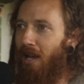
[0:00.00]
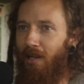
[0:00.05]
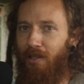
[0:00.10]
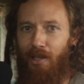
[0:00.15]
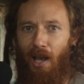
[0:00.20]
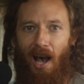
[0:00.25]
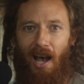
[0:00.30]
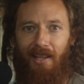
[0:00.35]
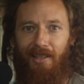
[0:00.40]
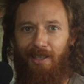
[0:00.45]

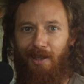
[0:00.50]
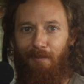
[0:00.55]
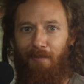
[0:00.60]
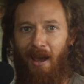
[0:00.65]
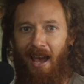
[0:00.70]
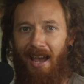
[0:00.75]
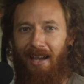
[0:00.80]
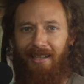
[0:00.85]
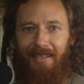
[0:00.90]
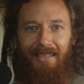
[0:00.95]
toss it
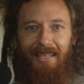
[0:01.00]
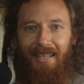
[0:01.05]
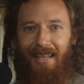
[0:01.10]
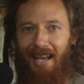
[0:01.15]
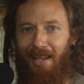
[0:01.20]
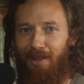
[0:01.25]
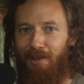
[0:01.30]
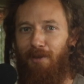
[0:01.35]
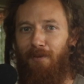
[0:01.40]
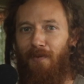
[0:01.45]
back into
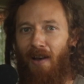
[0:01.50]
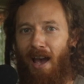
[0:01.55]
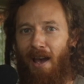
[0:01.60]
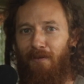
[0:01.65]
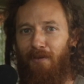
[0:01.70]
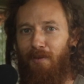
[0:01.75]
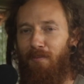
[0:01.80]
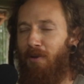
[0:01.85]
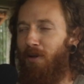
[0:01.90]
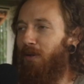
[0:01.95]
that
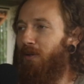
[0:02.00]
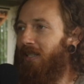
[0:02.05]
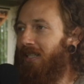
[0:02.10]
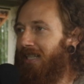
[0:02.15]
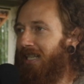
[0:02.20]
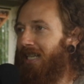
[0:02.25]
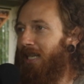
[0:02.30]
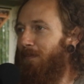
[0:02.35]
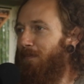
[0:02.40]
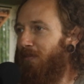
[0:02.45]
survival mode and
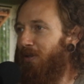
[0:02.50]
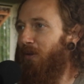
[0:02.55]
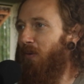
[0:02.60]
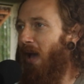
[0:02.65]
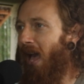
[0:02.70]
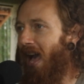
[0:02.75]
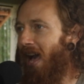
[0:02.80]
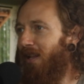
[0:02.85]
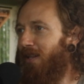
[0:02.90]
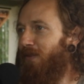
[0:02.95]
keep you
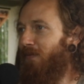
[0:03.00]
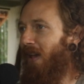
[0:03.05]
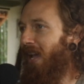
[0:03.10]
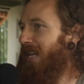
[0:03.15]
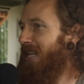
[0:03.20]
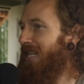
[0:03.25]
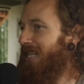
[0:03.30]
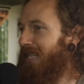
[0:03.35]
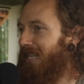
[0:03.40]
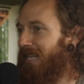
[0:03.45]
out of
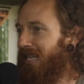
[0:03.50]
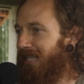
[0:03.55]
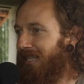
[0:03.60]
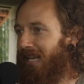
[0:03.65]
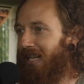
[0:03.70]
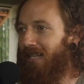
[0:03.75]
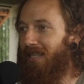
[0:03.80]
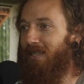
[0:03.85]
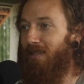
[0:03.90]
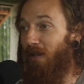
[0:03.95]
anything
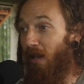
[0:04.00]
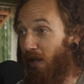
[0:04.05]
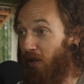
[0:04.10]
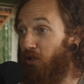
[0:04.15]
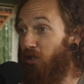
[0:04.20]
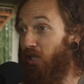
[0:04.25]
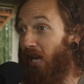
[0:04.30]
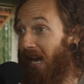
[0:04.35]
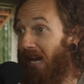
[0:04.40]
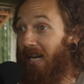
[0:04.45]
that is
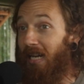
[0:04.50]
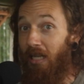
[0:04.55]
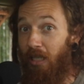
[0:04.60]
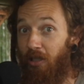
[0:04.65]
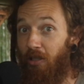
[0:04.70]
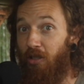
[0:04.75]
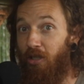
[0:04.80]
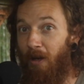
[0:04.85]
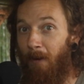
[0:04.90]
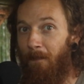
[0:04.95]

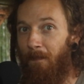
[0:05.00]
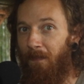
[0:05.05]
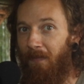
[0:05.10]
change.